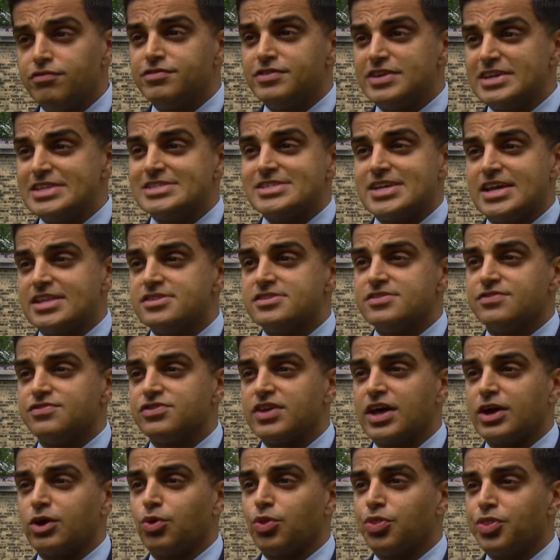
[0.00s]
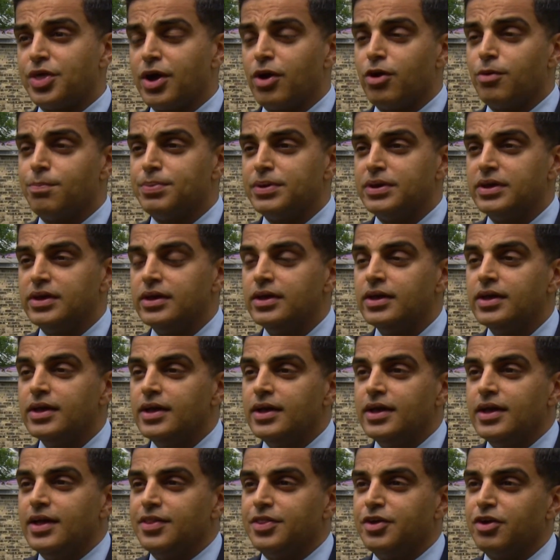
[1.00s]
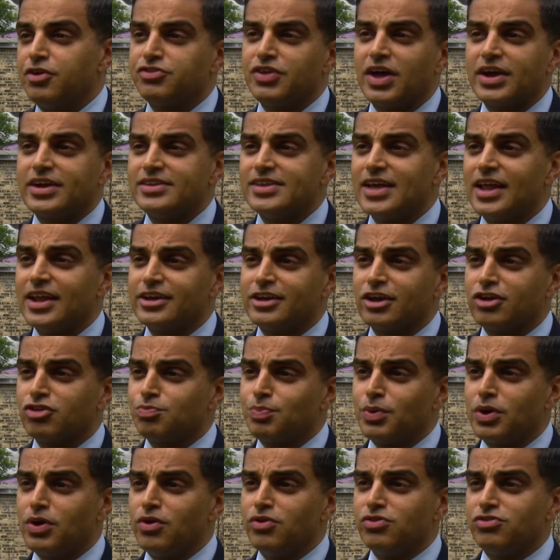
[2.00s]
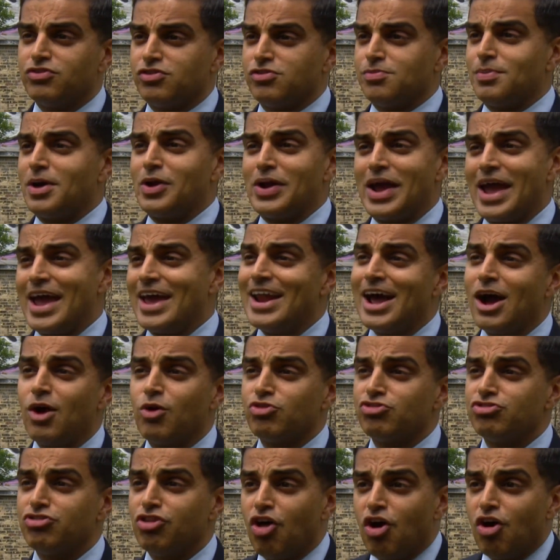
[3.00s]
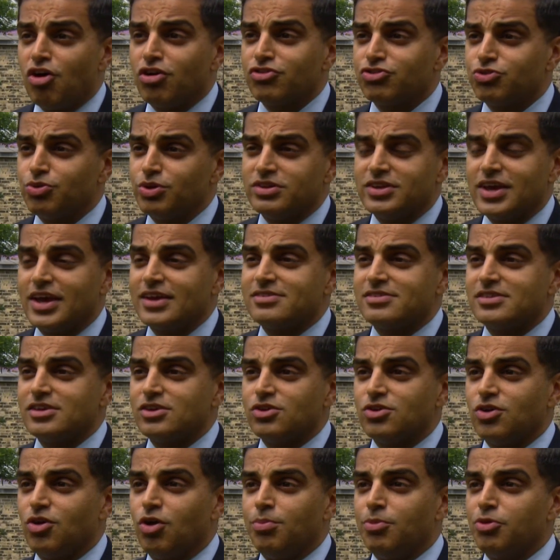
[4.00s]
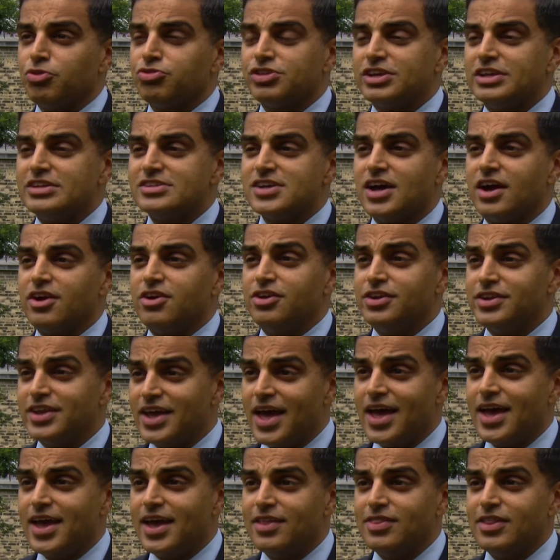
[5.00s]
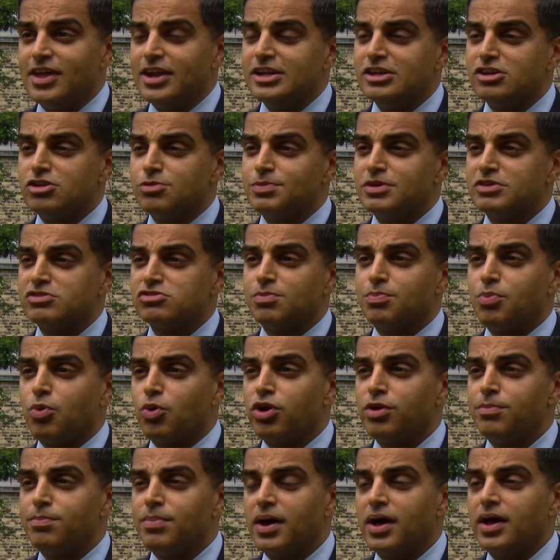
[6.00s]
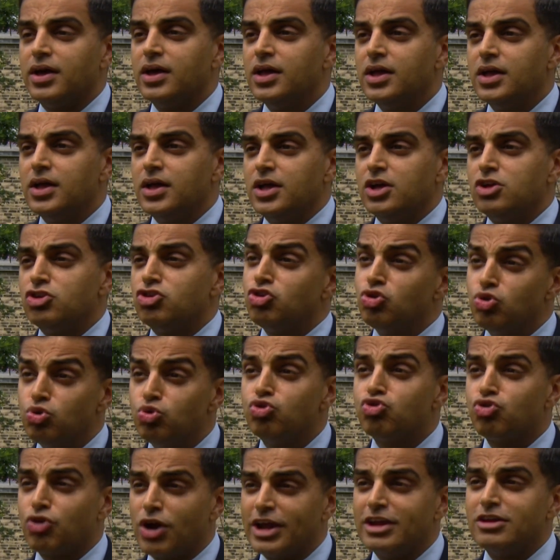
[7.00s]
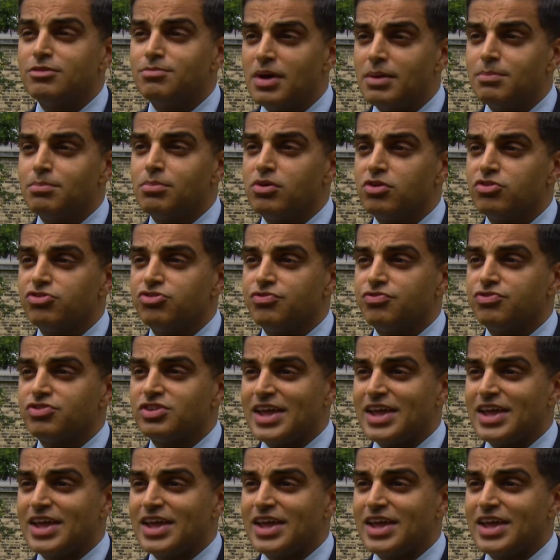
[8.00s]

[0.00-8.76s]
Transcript: of intensive psychotherapy. Their psychedelic experience is about eight hours long, so it takes the, almost the entire day, and they need to be supported by two trained members of